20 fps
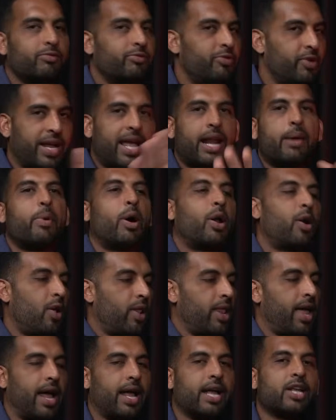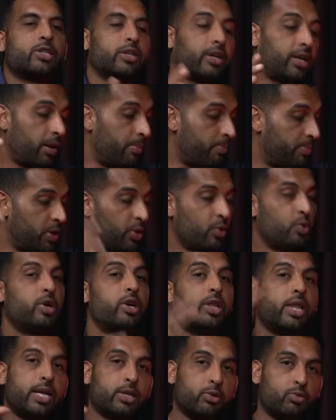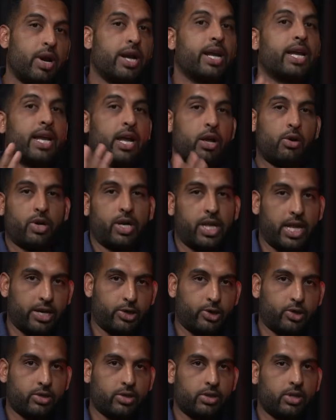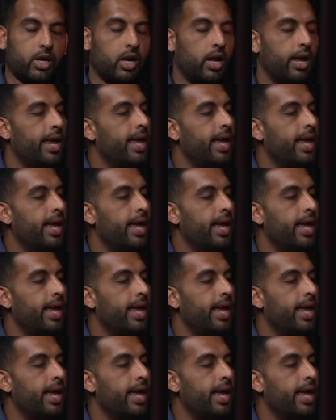Forget about all that. It's a computer that's running calculations.